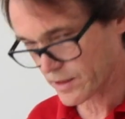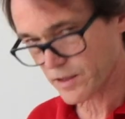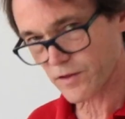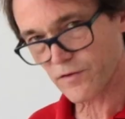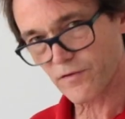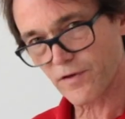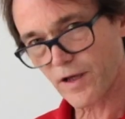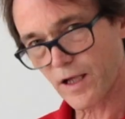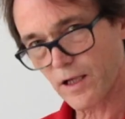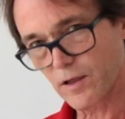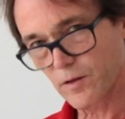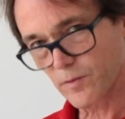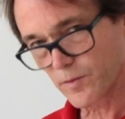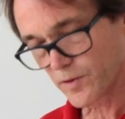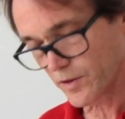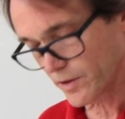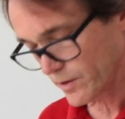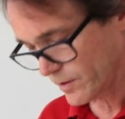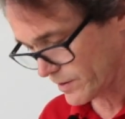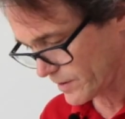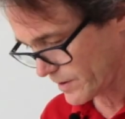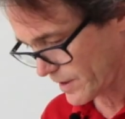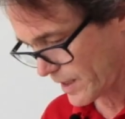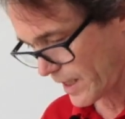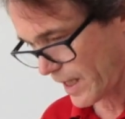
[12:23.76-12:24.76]
is
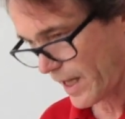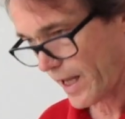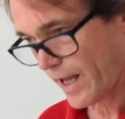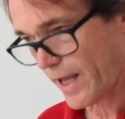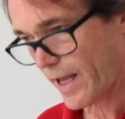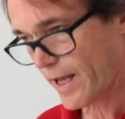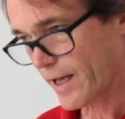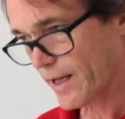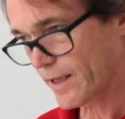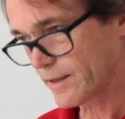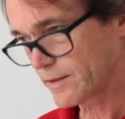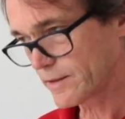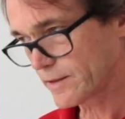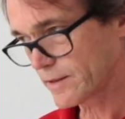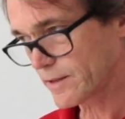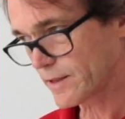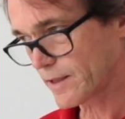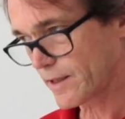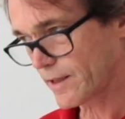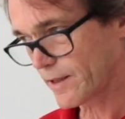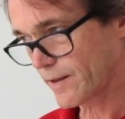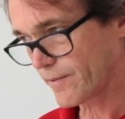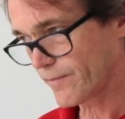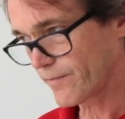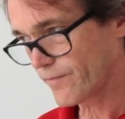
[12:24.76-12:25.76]
available, and
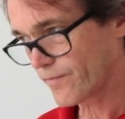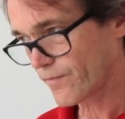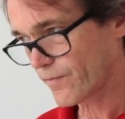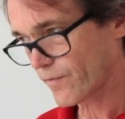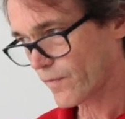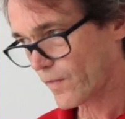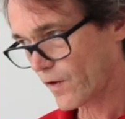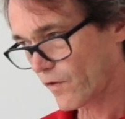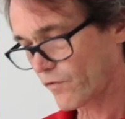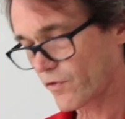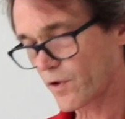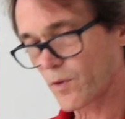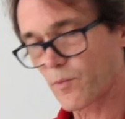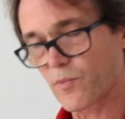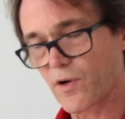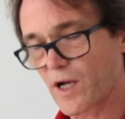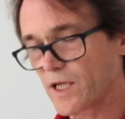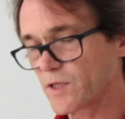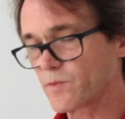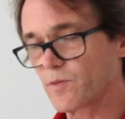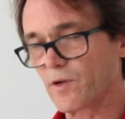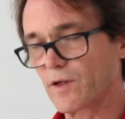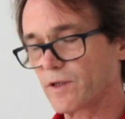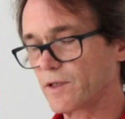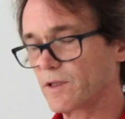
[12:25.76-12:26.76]
for a
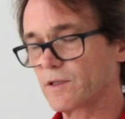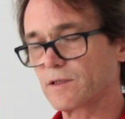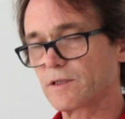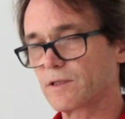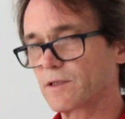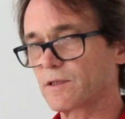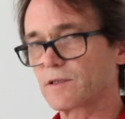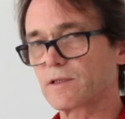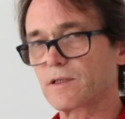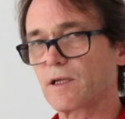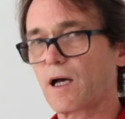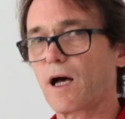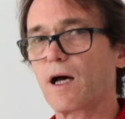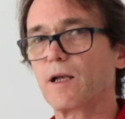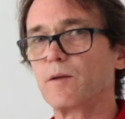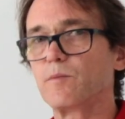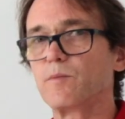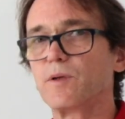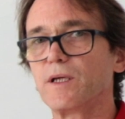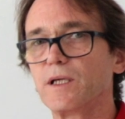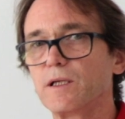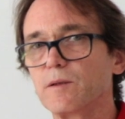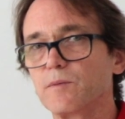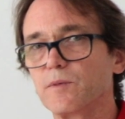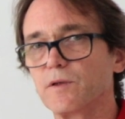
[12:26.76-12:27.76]
price point, it's just
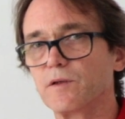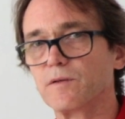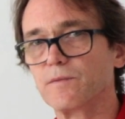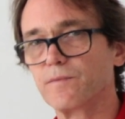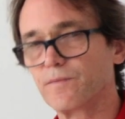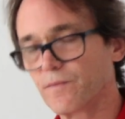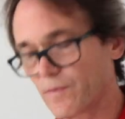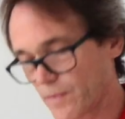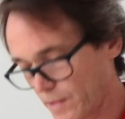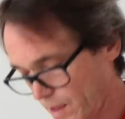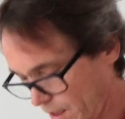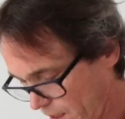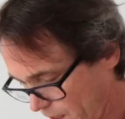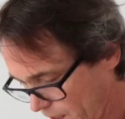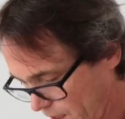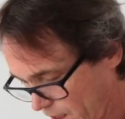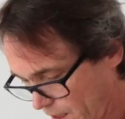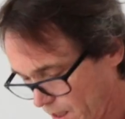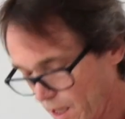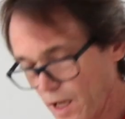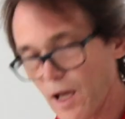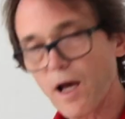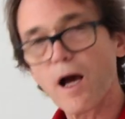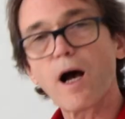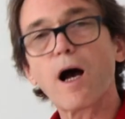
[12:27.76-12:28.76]
unbeatable.
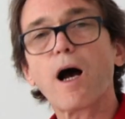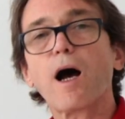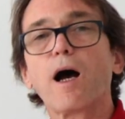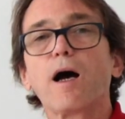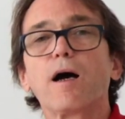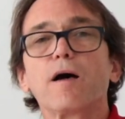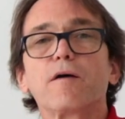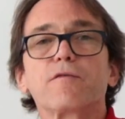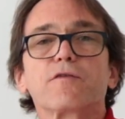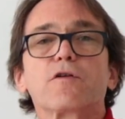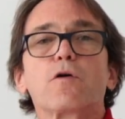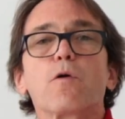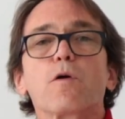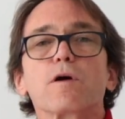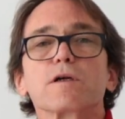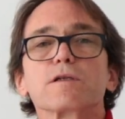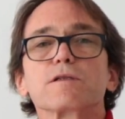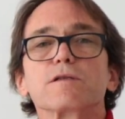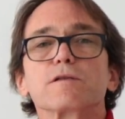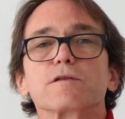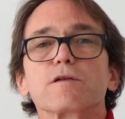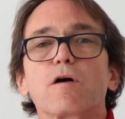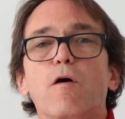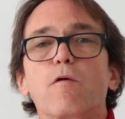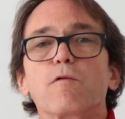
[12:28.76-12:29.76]
Of
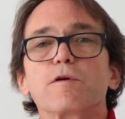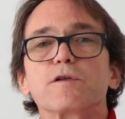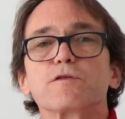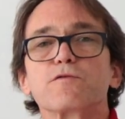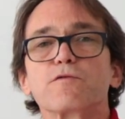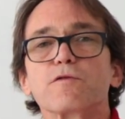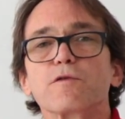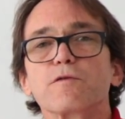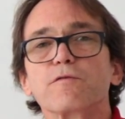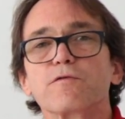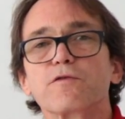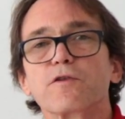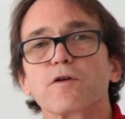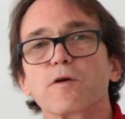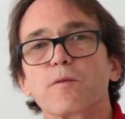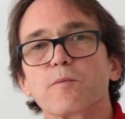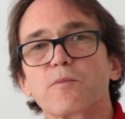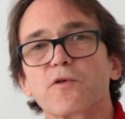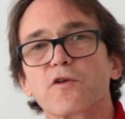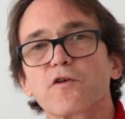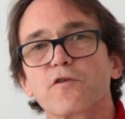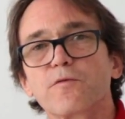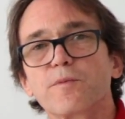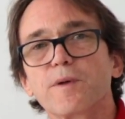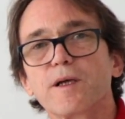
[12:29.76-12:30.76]
course, there's always room for
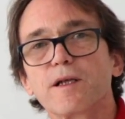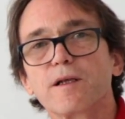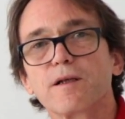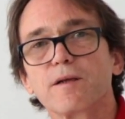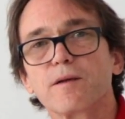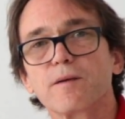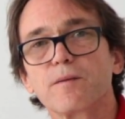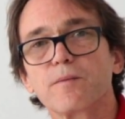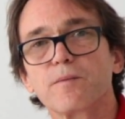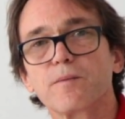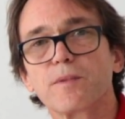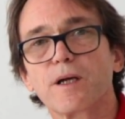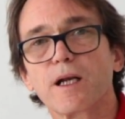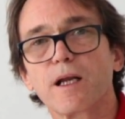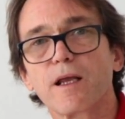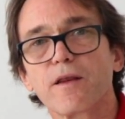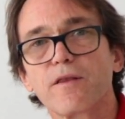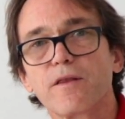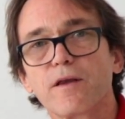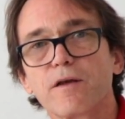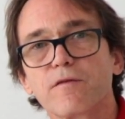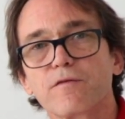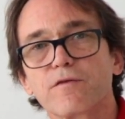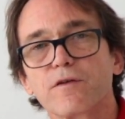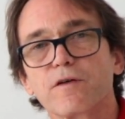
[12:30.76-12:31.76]
improvement, but I
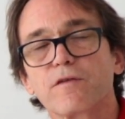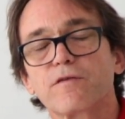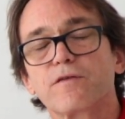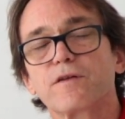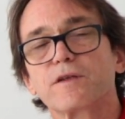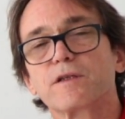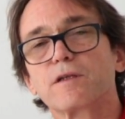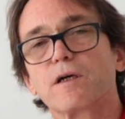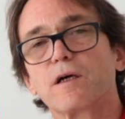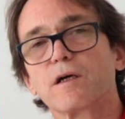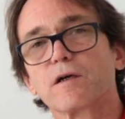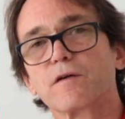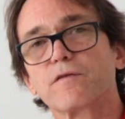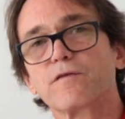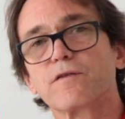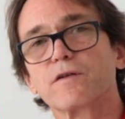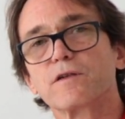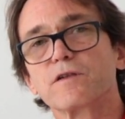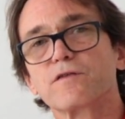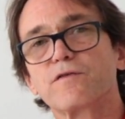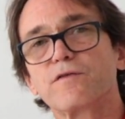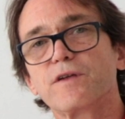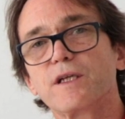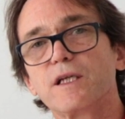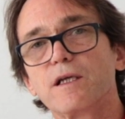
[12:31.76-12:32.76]
think for
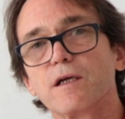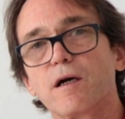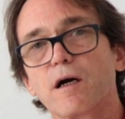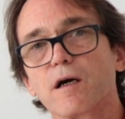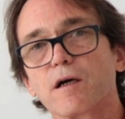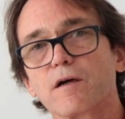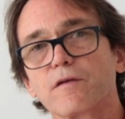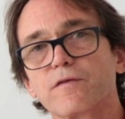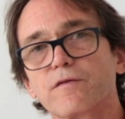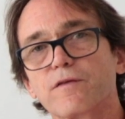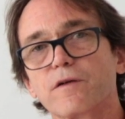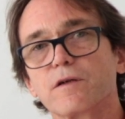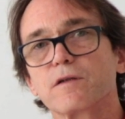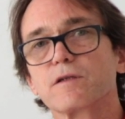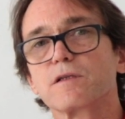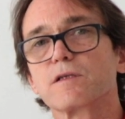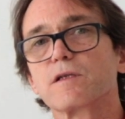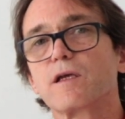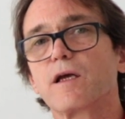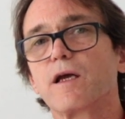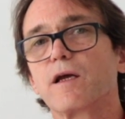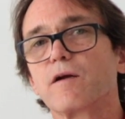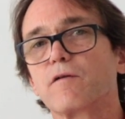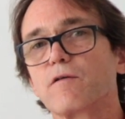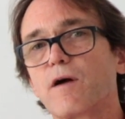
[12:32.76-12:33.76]
photographers,
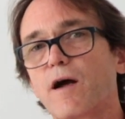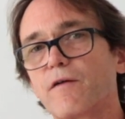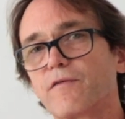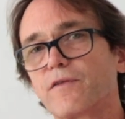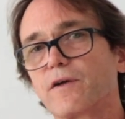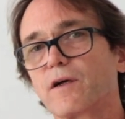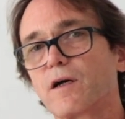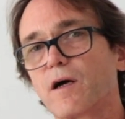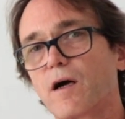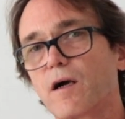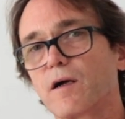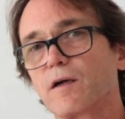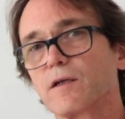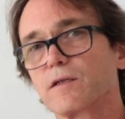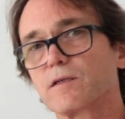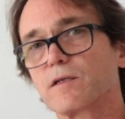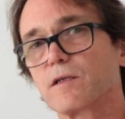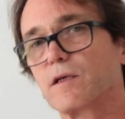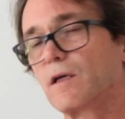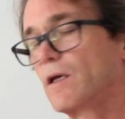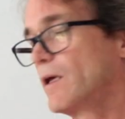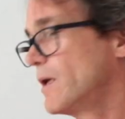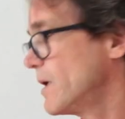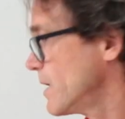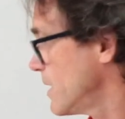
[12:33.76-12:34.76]
videographers, and graphic
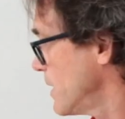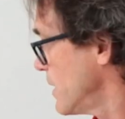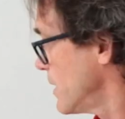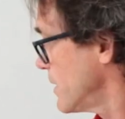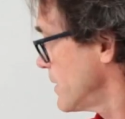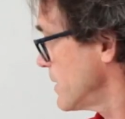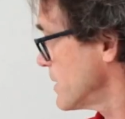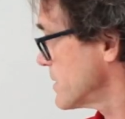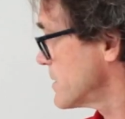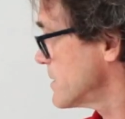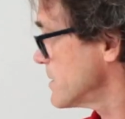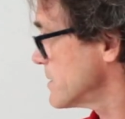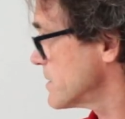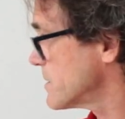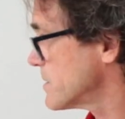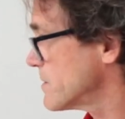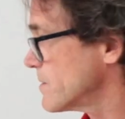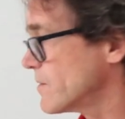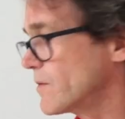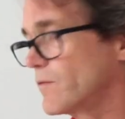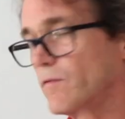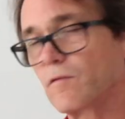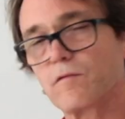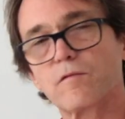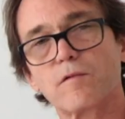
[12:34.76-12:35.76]
artists, this
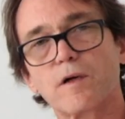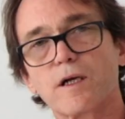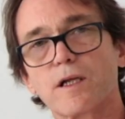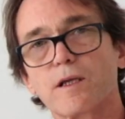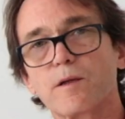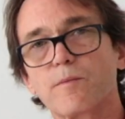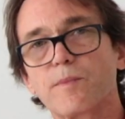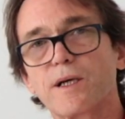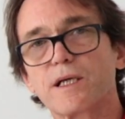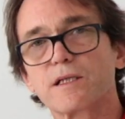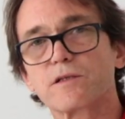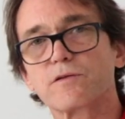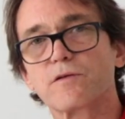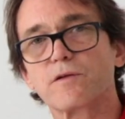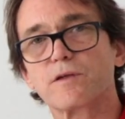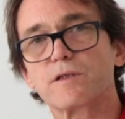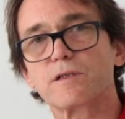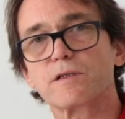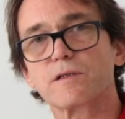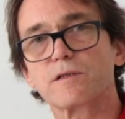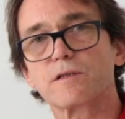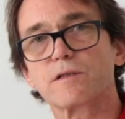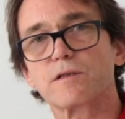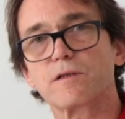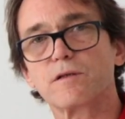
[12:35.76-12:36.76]
is one of the best
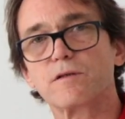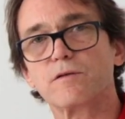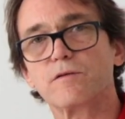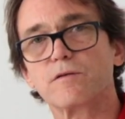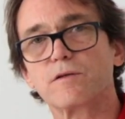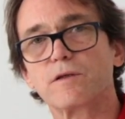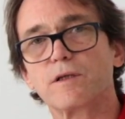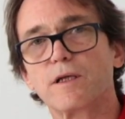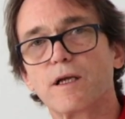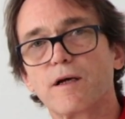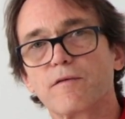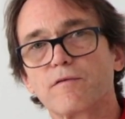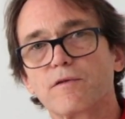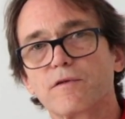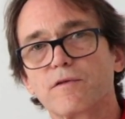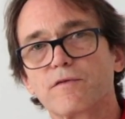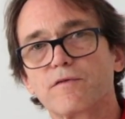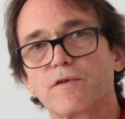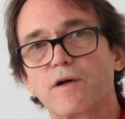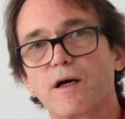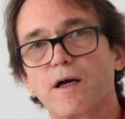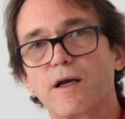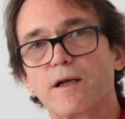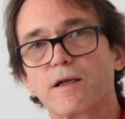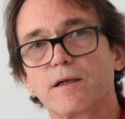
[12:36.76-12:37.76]
choices you could ever
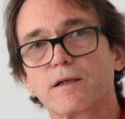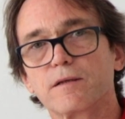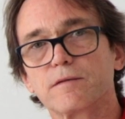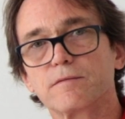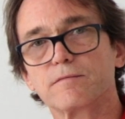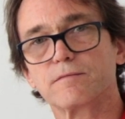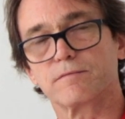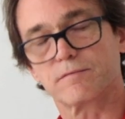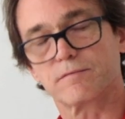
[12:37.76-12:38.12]
find.